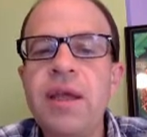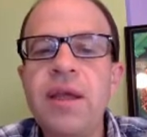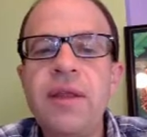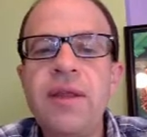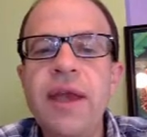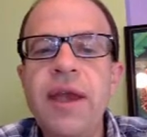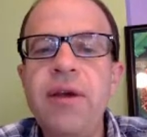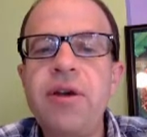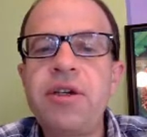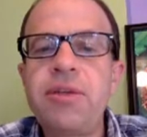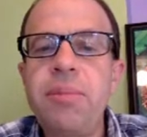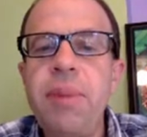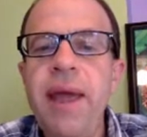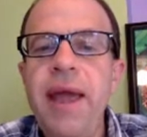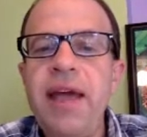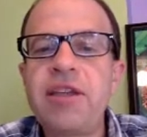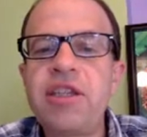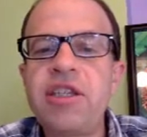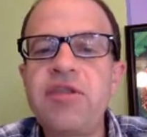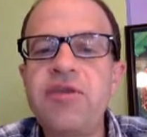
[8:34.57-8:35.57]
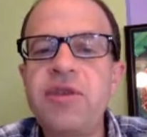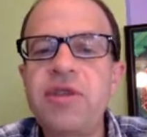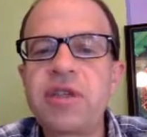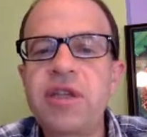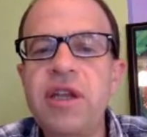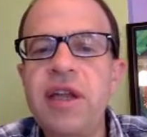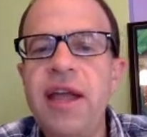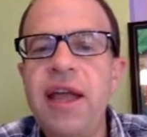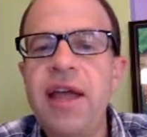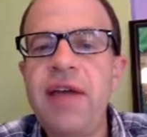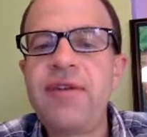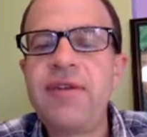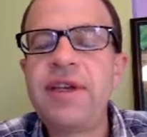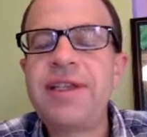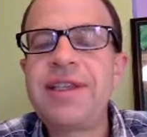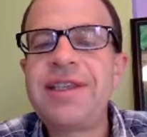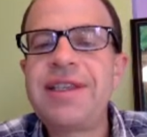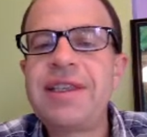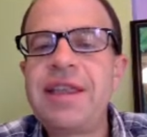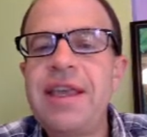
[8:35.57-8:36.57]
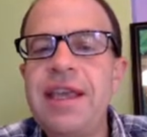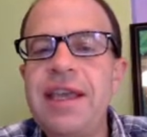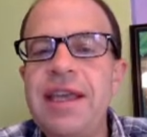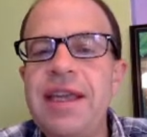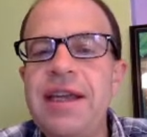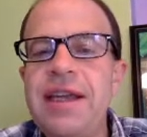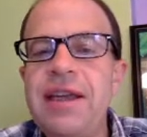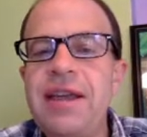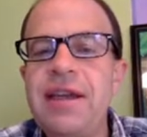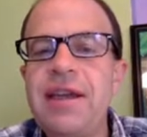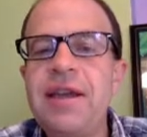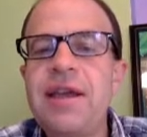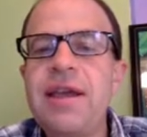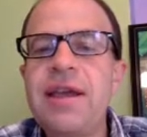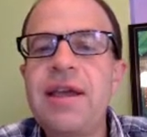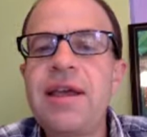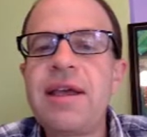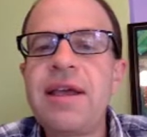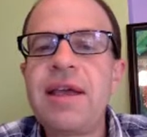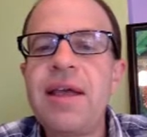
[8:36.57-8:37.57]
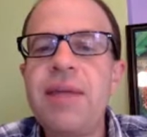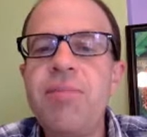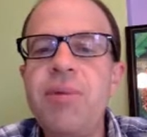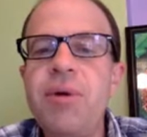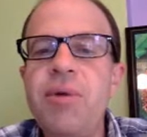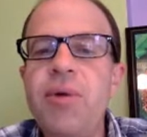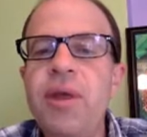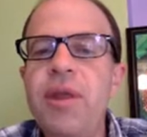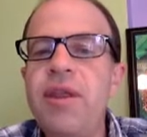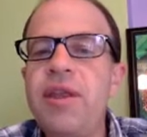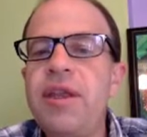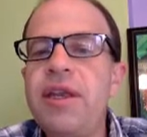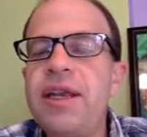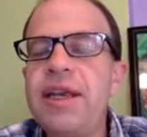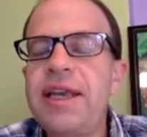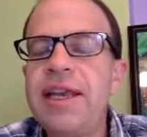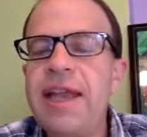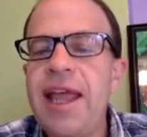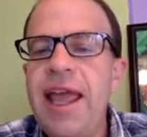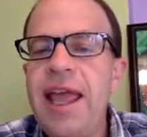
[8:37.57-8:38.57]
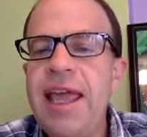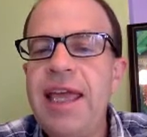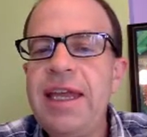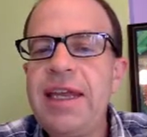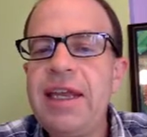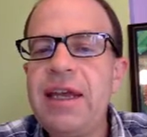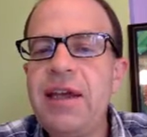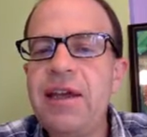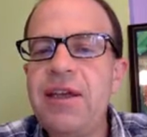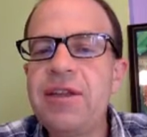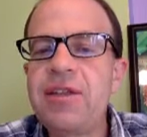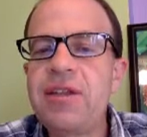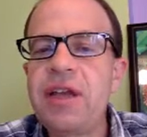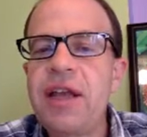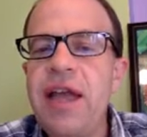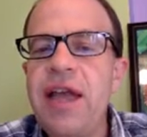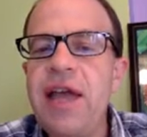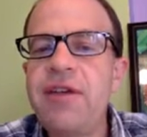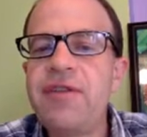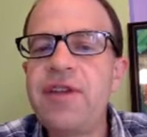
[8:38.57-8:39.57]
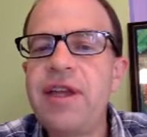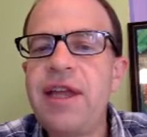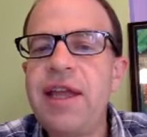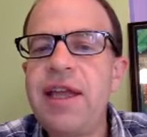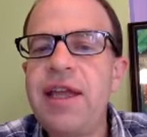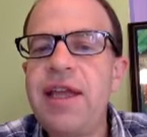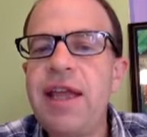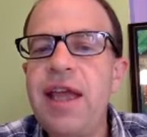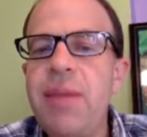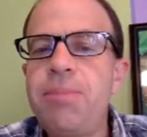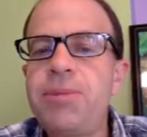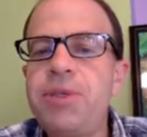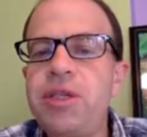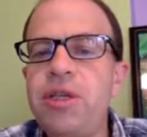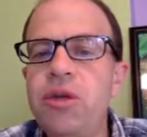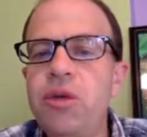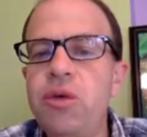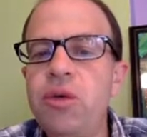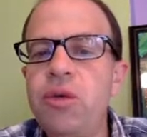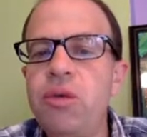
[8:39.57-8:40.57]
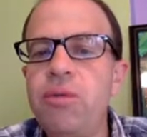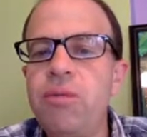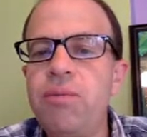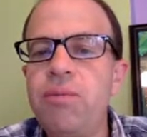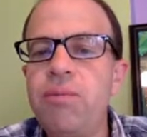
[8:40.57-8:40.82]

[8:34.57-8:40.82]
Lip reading: The aorist passive is going to have its theta, but rather than an eta, it's going to have an epsilon.